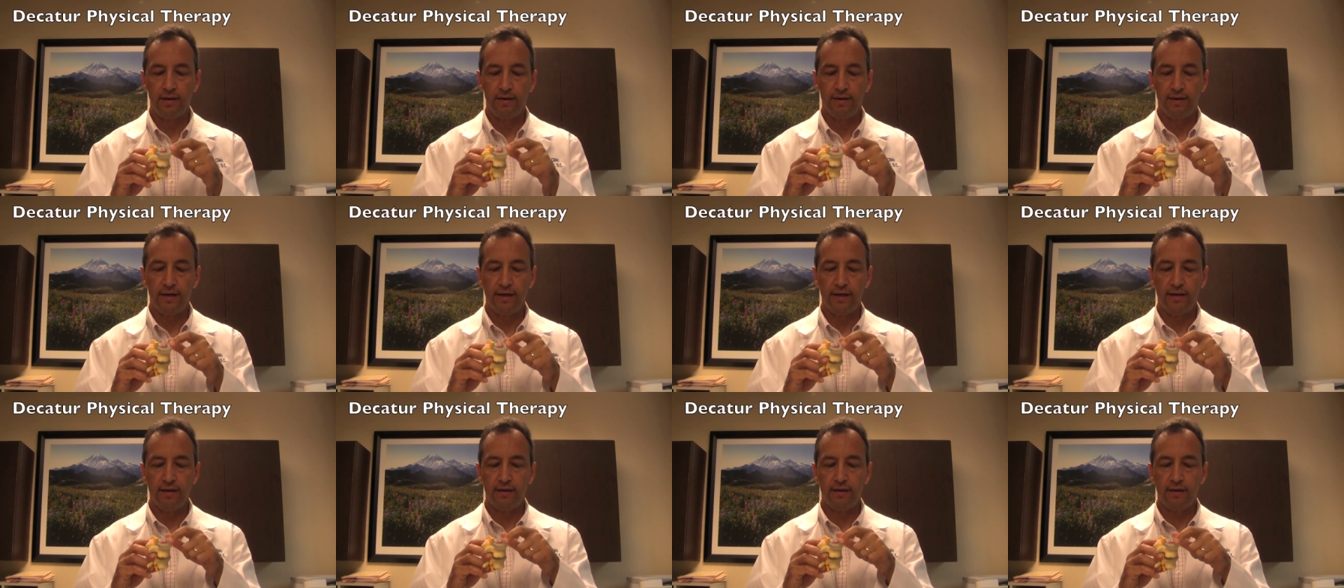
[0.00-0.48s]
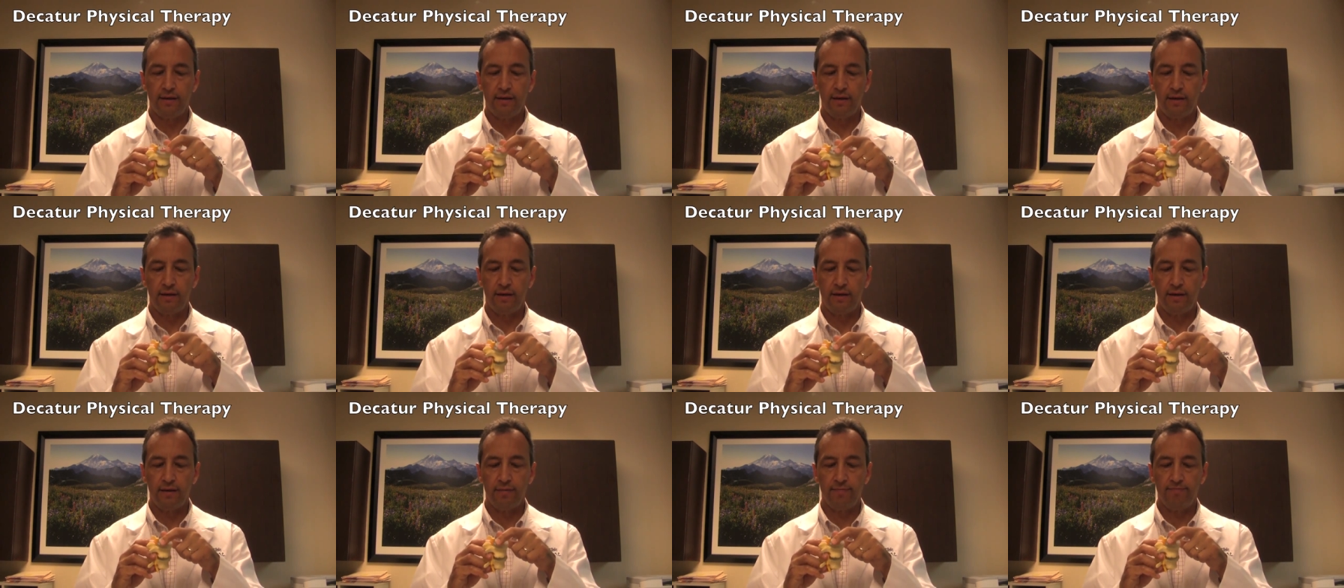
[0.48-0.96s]
then
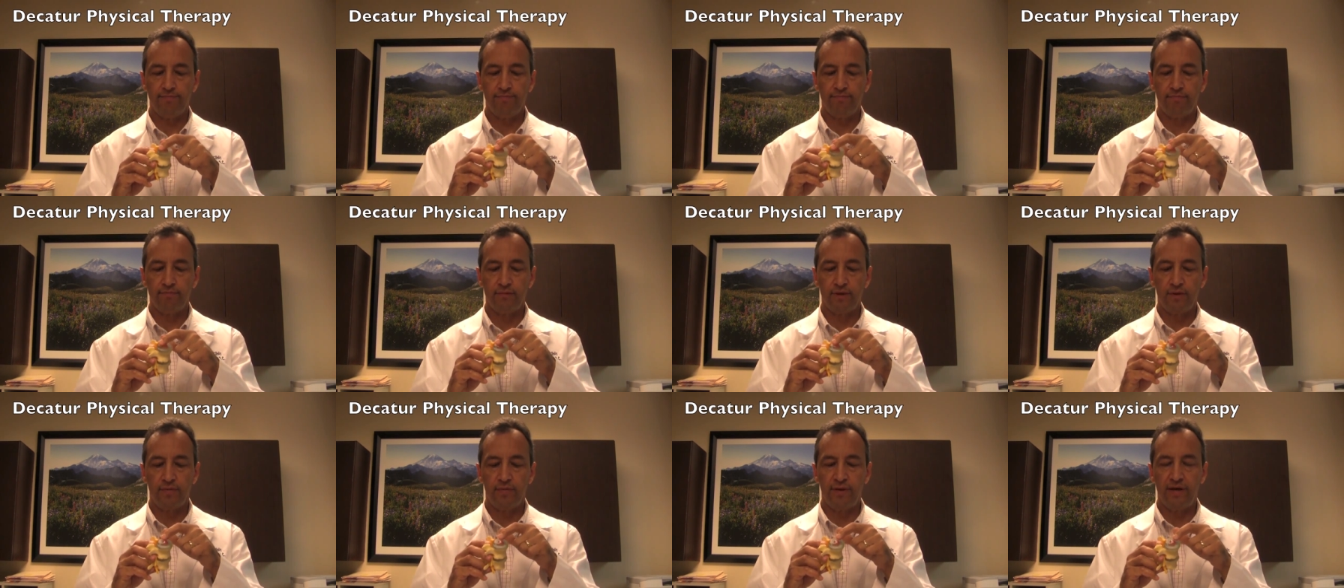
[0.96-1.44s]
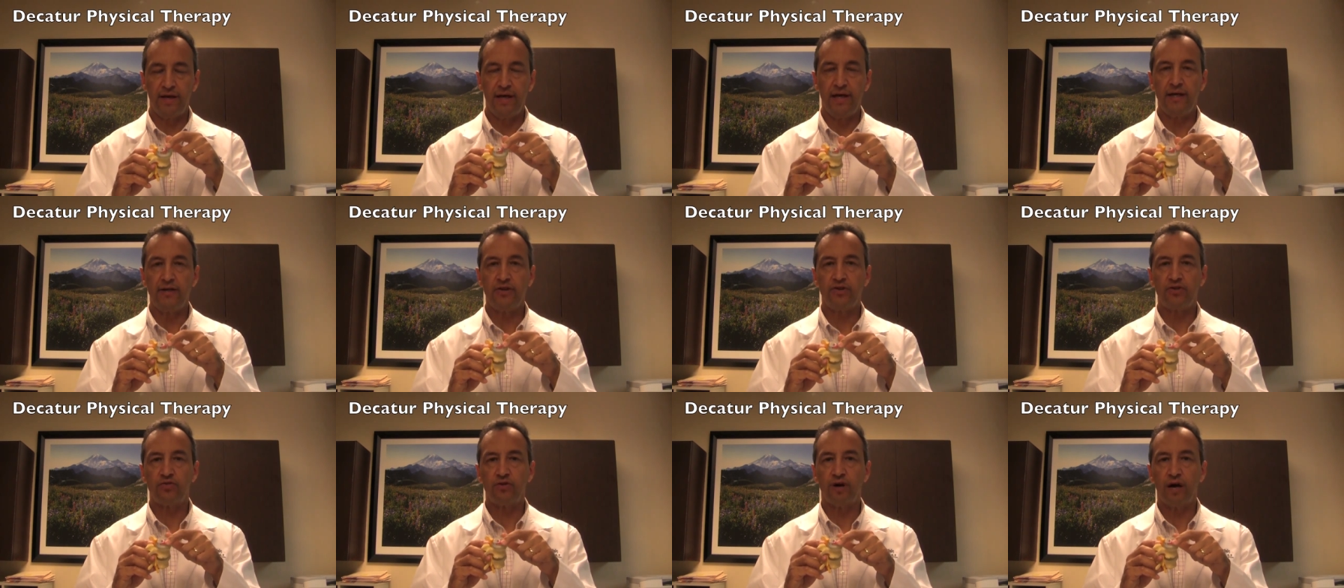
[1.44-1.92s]
um, the
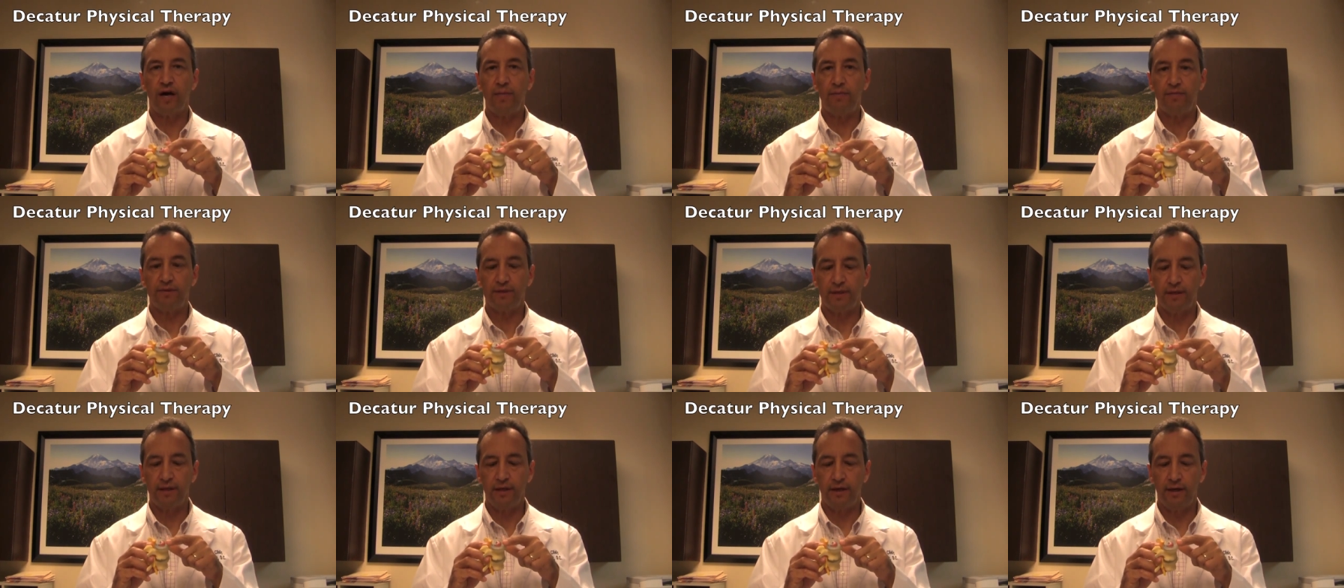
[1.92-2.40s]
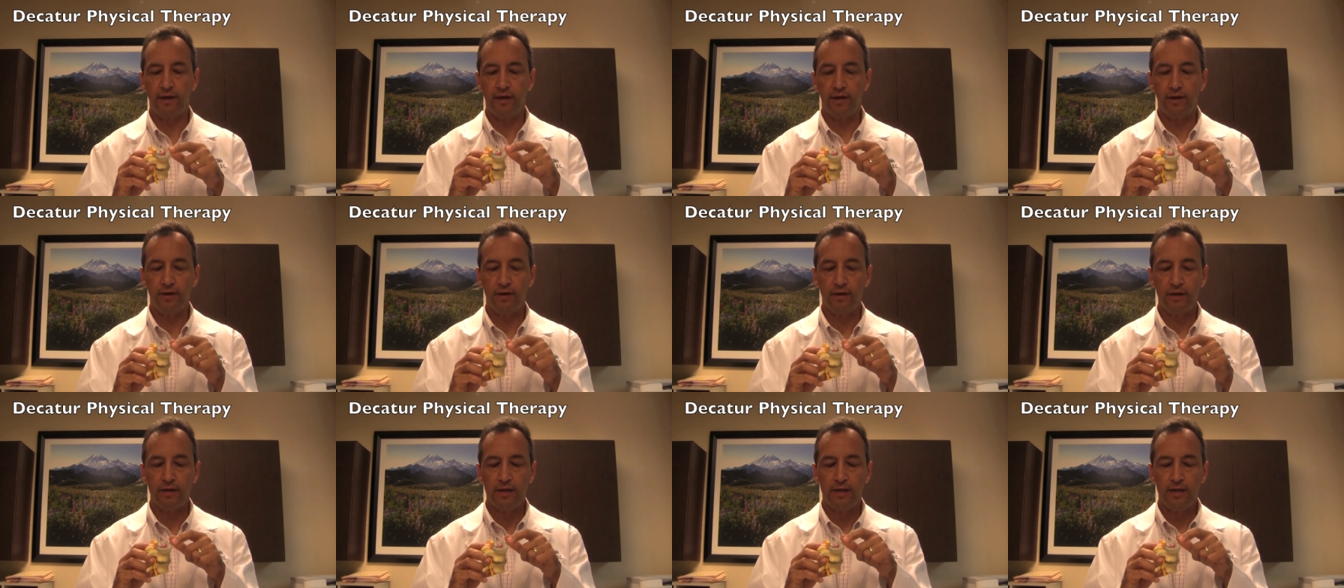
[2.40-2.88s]
pH drops in
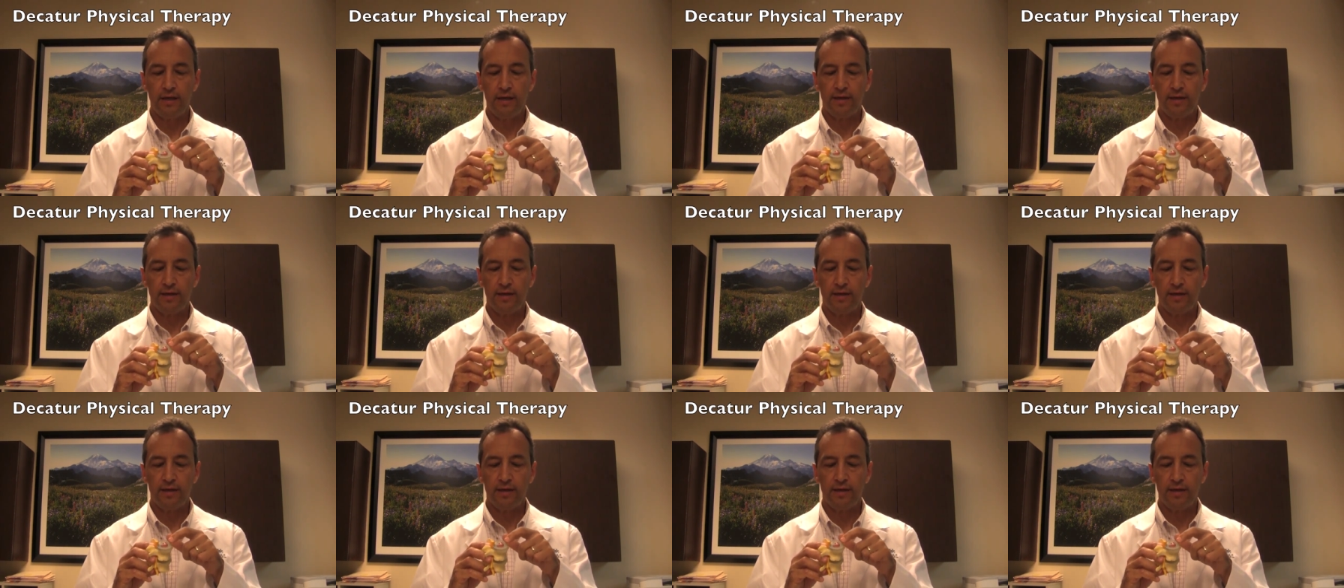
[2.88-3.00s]
here,